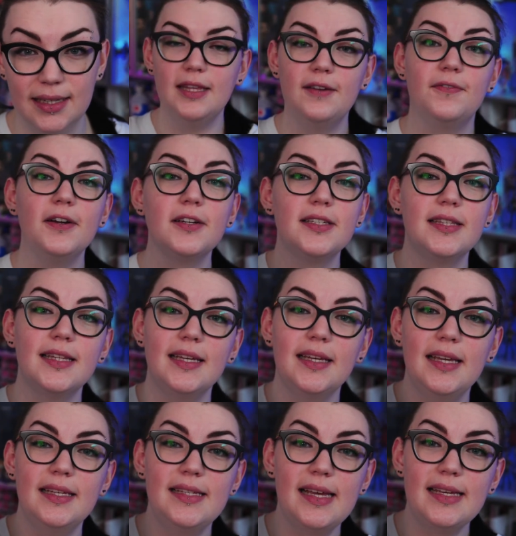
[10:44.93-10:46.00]
The first thing
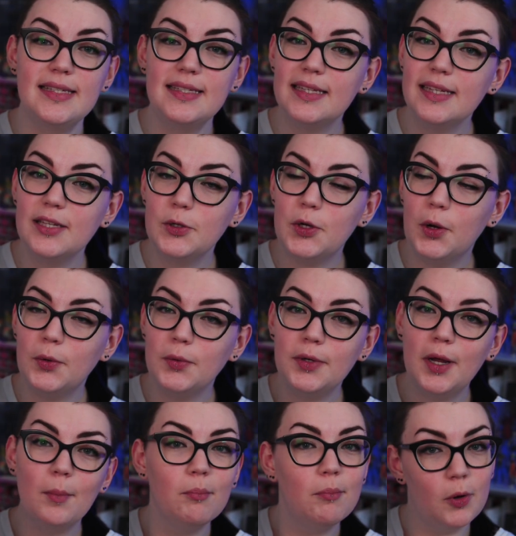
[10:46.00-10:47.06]
is a silicone
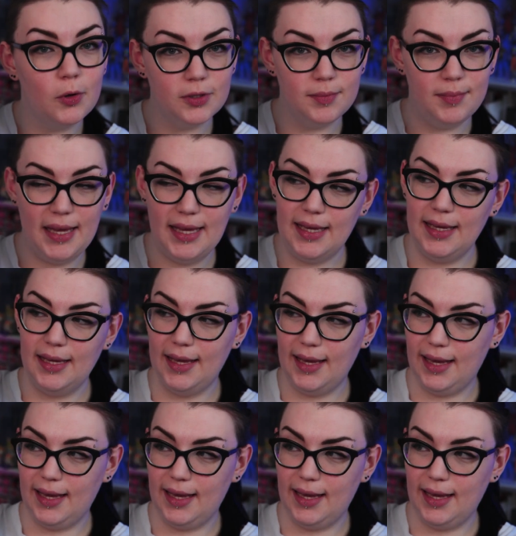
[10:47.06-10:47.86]
mold making